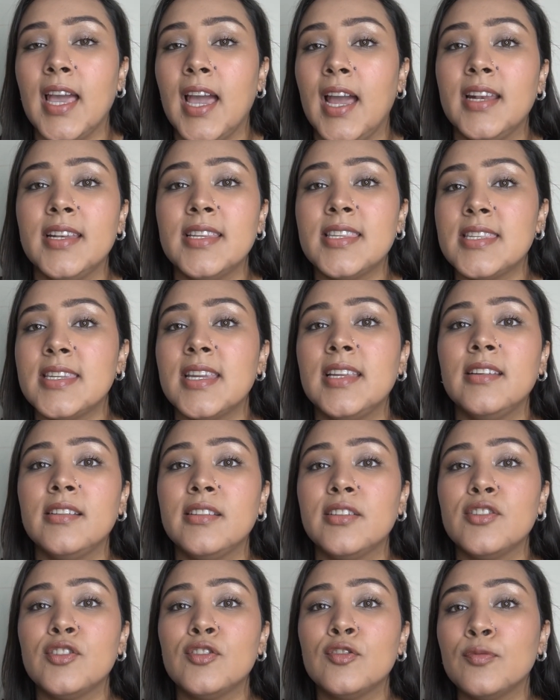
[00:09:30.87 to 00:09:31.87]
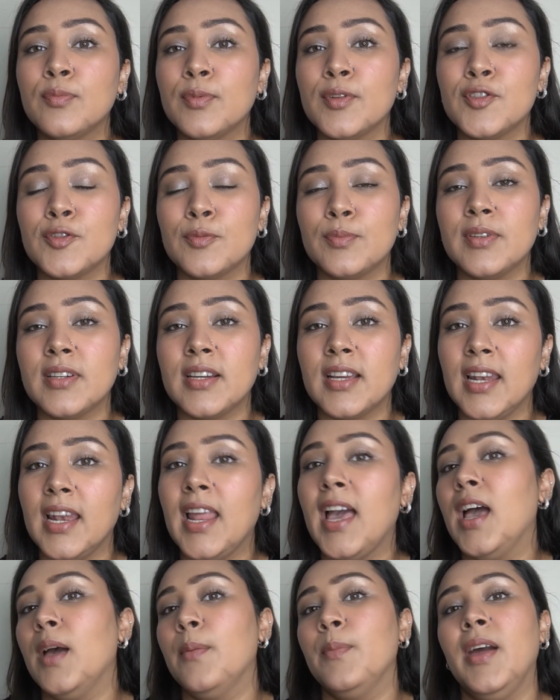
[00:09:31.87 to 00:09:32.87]
and still it is super
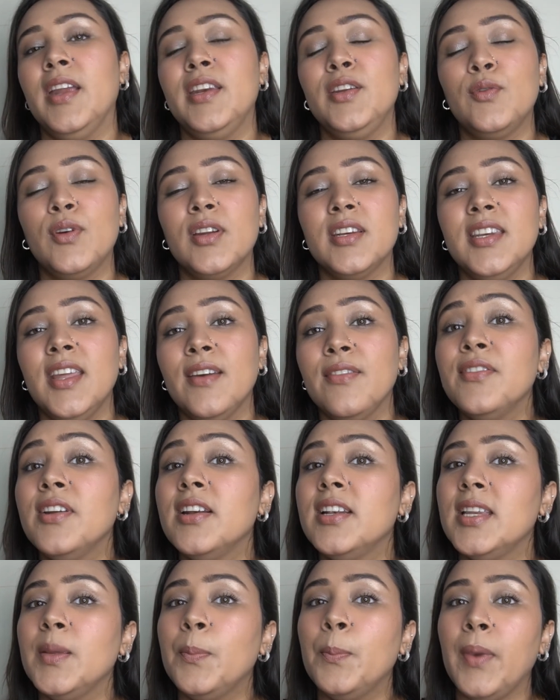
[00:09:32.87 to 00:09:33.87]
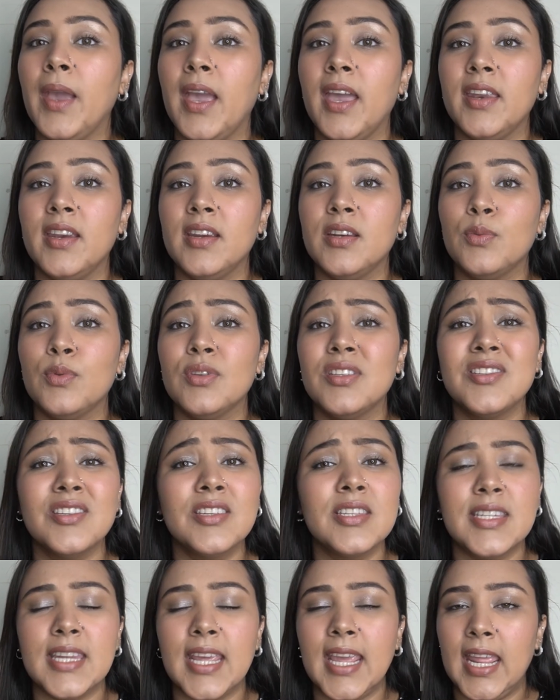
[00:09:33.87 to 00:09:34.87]
glam, and you can definitely pair it with
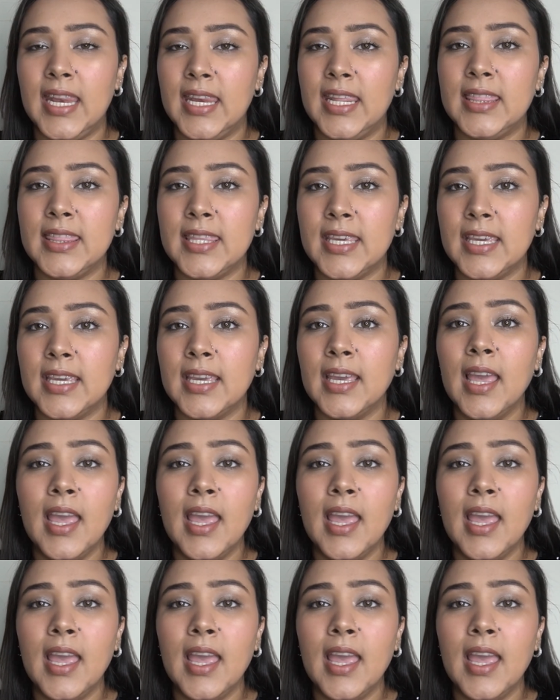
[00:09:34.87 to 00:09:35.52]
just anything